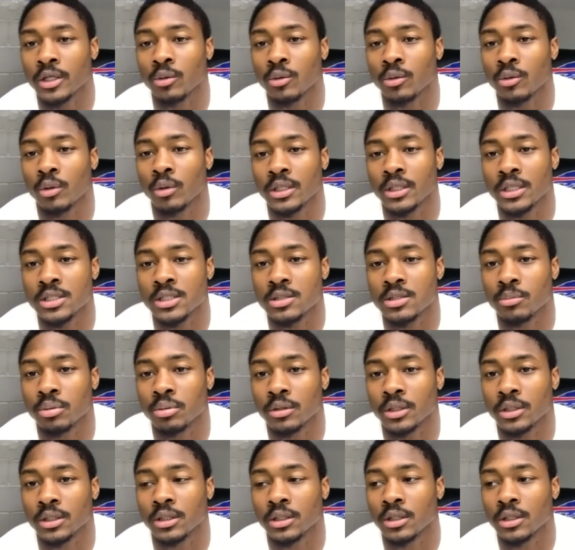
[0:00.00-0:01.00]
he needs to put it.
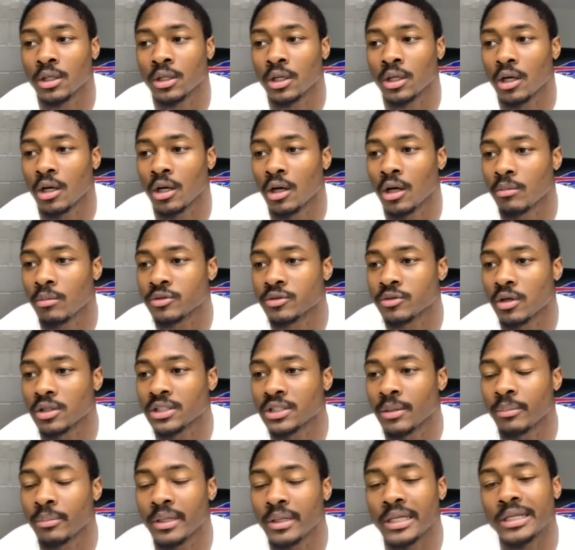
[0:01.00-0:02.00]
Um, as far as like
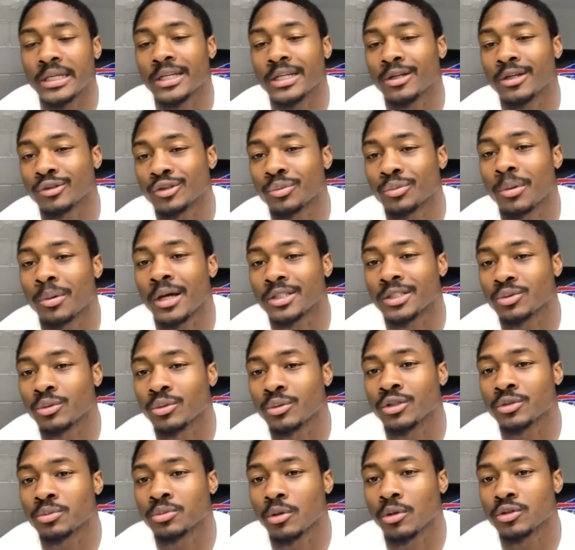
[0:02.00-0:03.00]
being in those spots when you're
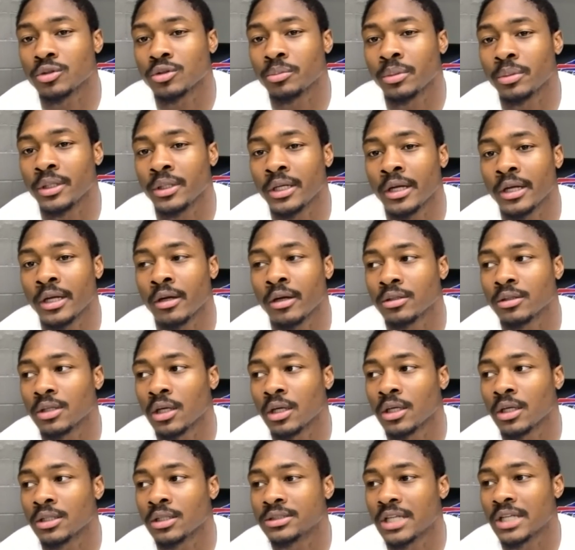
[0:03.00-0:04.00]
supposed to be there,
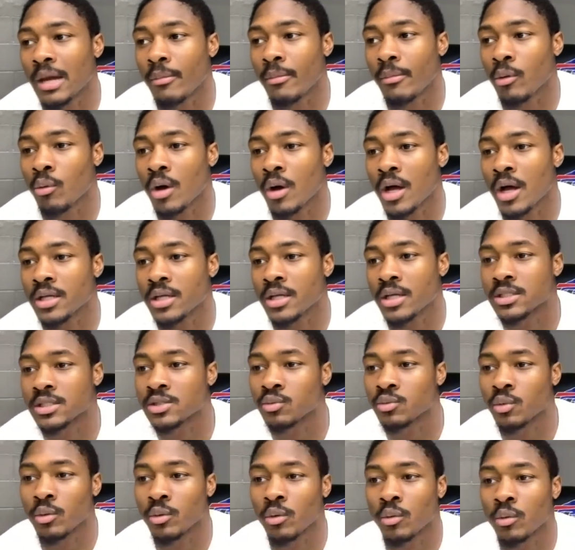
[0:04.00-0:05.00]
uh, timing wise is
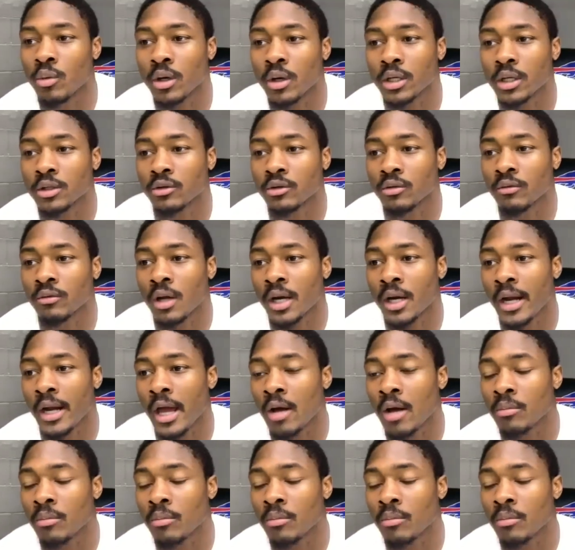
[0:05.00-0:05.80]
what we're working through right now.